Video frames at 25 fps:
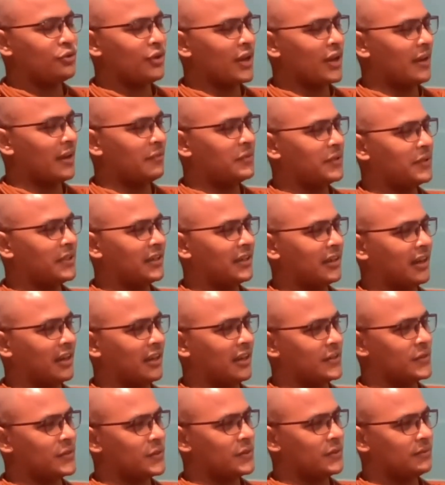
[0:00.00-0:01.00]
have in
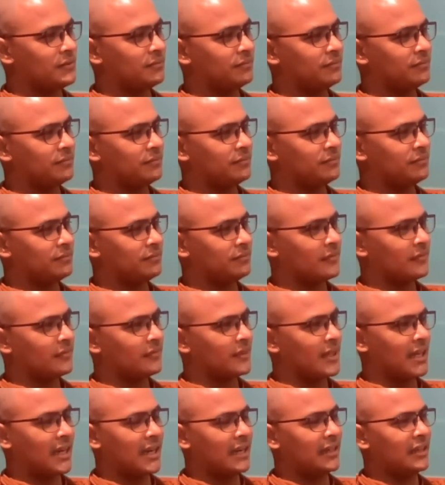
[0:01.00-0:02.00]
class?
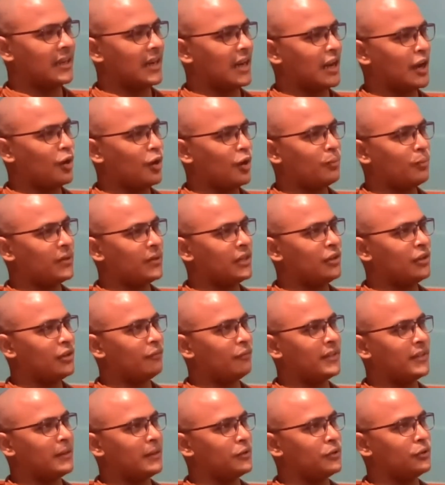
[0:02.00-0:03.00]
And how many of
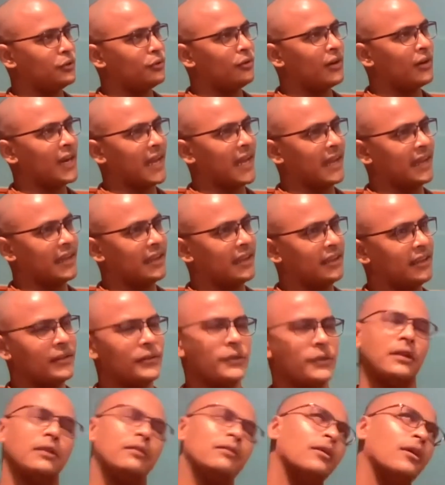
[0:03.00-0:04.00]
them you don't like? They
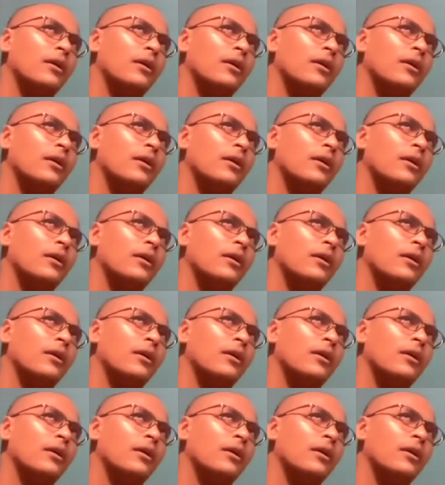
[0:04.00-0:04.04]
said,